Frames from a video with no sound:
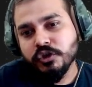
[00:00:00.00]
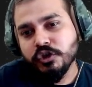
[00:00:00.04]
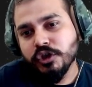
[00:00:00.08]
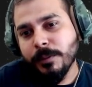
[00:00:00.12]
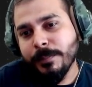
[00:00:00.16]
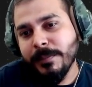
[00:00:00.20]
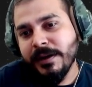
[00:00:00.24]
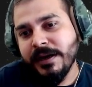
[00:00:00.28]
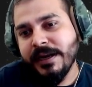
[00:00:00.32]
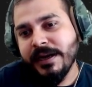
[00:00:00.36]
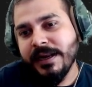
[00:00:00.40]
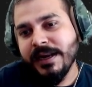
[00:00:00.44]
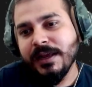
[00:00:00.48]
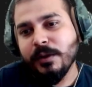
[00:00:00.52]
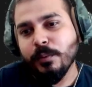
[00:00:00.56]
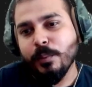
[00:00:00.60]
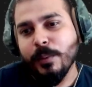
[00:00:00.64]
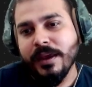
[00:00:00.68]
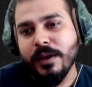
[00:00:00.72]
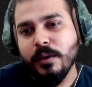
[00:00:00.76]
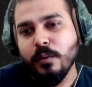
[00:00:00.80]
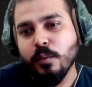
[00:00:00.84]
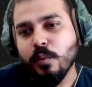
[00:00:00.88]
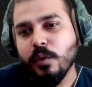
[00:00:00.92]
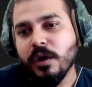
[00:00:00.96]
geometric
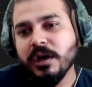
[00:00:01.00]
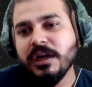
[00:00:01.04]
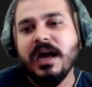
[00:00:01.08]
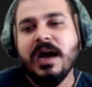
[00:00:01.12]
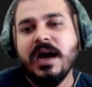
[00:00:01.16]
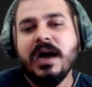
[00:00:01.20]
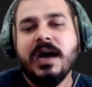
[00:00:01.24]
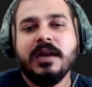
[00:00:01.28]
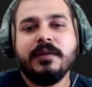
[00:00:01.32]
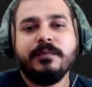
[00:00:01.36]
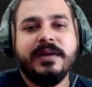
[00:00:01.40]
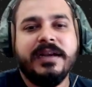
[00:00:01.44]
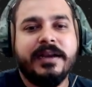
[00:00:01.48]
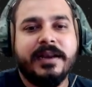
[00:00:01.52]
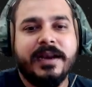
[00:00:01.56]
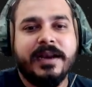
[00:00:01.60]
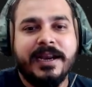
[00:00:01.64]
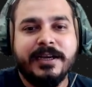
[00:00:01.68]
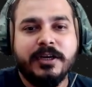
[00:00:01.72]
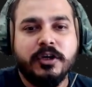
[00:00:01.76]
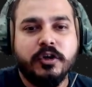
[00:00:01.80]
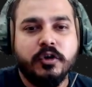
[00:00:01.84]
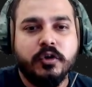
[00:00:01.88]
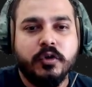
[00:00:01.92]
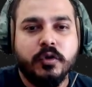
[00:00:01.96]
way, what are we
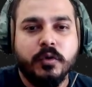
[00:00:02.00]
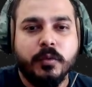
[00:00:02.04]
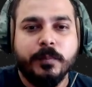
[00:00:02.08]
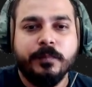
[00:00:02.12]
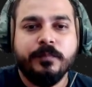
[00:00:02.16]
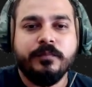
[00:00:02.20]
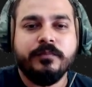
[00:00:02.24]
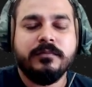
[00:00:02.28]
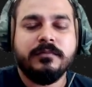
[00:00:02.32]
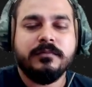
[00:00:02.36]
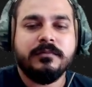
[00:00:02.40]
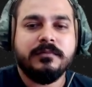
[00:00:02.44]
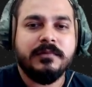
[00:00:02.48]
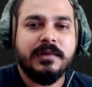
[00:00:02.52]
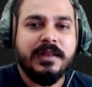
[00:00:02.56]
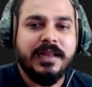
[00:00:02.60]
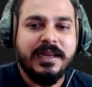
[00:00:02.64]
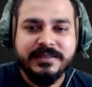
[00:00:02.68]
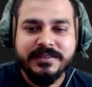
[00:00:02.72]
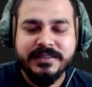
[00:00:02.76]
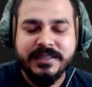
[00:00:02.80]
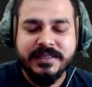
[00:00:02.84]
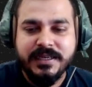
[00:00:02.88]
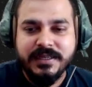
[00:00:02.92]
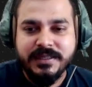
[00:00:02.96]
trying to do?
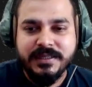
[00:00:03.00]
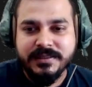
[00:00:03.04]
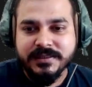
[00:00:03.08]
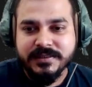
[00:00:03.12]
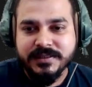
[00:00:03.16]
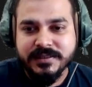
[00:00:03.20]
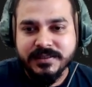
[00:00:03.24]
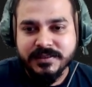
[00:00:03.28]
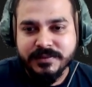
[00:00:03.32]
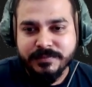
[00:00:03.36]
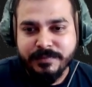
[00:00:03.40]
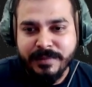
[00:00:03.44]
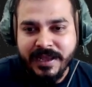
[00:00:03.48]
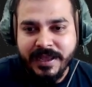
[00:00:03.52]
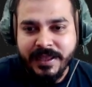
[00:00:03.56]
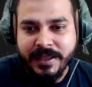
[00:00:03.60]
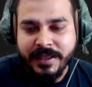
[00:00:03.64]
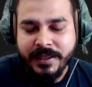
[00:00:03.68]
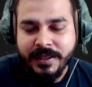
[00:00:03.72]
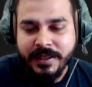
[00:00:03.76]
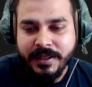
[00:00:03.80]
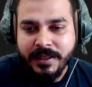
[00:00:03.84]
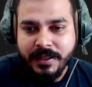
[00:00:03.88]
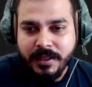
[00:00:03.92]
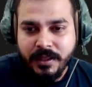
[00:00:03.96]
Let's say this is
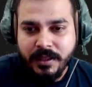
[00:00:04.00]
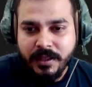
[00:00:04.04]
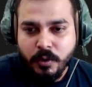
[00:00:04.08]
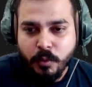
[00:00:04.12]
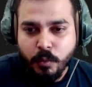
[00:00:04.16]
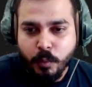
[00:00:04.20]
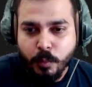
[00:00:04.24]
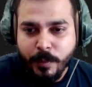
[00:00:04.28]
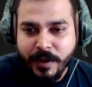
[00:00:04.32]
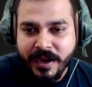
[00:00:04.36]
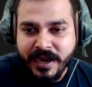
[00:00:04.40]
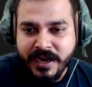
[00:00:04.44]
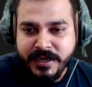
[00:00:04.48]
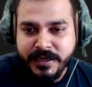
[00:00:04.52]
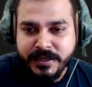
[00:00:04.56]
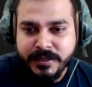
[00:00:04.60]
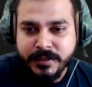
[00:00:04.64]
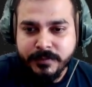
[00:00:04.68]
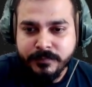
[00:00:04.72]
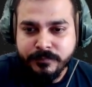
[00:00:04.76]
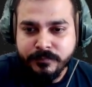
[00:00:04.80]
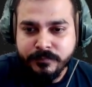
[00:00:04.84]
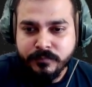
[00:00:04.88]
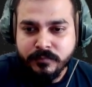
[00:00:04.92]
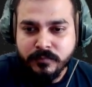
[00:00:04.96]
my
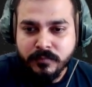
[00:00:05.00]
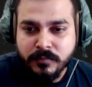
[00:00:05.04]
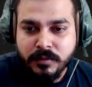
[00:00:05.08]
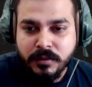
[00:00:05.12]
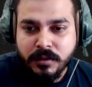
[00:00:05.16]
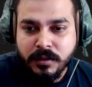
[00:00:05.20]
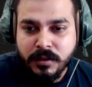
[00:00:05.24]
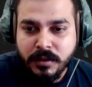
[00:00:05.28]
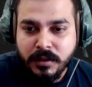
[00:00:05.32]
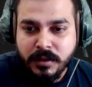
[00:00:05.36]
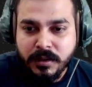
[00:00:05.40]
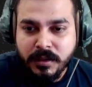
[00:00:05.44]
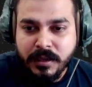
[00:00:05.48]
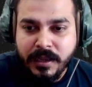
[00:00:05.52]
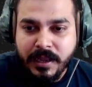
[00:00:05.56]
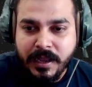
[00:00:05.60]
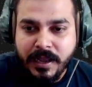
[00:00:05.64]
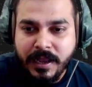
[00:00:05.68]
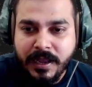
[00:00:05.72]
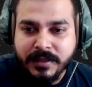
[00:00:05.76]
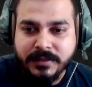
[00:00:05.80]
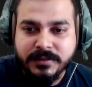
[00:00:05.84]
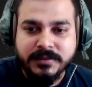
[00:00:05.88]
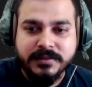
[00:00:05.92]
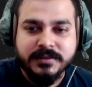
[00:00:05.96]
weight
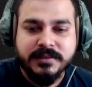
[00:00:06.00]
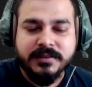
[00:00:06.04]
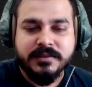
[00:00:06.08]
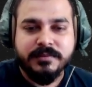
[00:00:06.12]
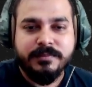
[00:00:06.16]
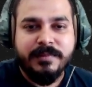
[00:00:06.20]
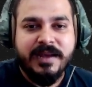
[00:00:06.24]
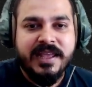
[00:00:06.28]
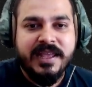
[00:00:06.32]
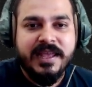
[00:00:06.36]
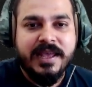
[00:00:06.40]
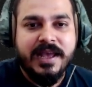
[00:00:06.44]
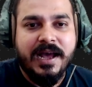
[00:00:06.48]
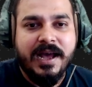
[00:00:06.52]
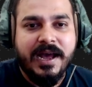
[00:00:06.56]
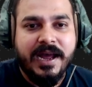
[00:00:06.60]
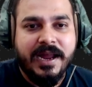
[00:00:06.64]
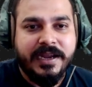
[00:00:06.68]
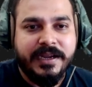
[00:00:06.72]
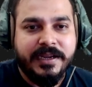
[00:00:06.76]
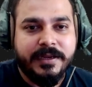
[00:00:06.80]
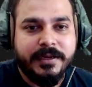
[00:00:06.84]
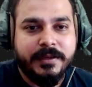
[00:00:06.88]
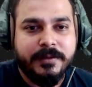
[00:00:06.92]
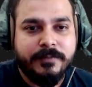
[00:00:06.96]
and this is my
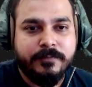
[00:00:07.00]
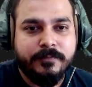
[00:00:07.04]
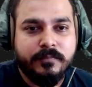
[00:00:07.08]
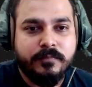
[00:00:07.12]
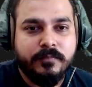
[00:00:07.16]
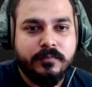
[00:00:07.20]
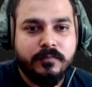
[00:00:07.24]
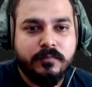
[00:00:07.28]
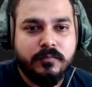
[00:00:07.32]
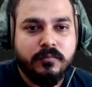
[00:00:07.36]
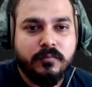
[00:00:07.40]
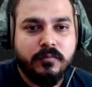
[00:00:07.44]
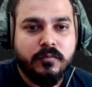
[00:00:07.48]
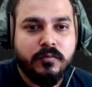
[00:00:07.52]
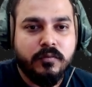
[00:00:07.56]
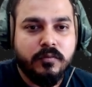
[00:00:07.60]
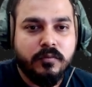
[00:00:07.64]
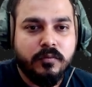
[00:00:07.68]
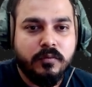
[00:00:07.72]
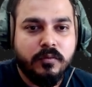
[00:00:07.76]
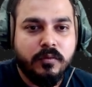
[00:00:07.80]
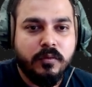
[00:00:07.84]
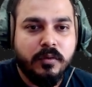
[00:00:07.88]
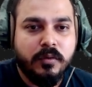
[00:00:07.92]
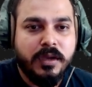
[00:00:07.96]
height.
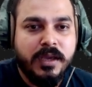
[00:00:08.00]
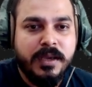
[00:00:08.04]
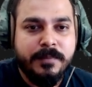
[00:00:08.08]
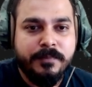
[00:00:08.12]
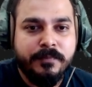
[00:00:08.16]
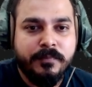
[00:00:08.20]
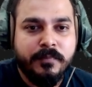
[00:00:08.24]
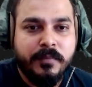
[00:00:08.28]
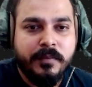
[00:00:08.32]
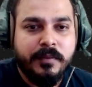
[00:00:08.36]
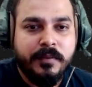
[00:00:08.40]
Okay.